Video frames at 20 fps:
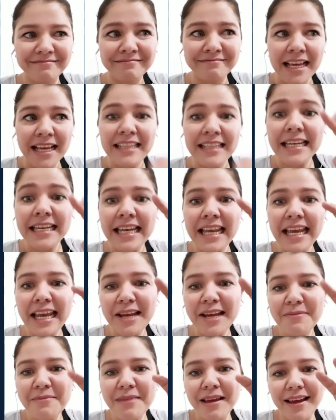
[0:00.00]

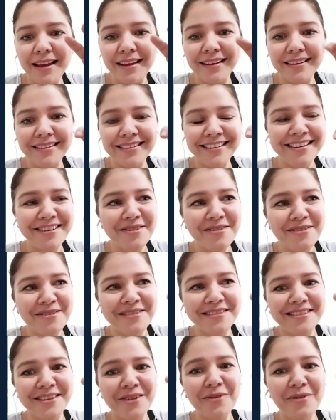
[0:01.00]
naming
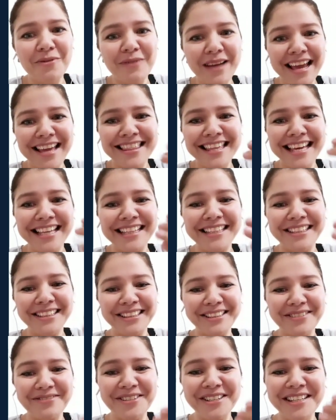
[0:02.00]
the way they
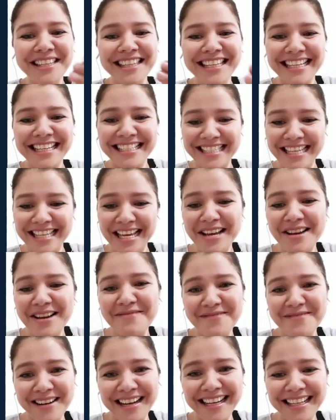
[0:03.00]
deliver the
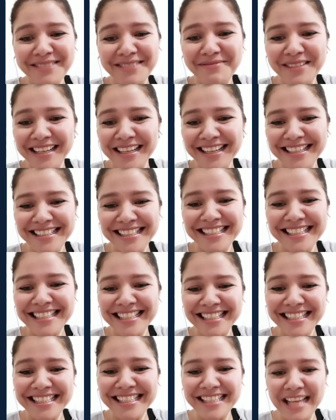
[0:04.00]
exam, right? Because it's
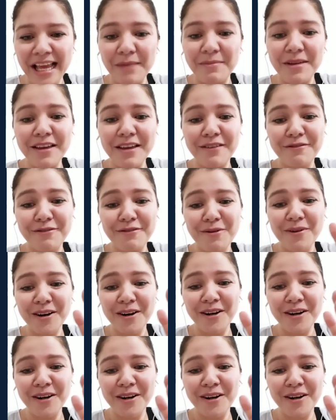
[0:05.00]
the same. If you are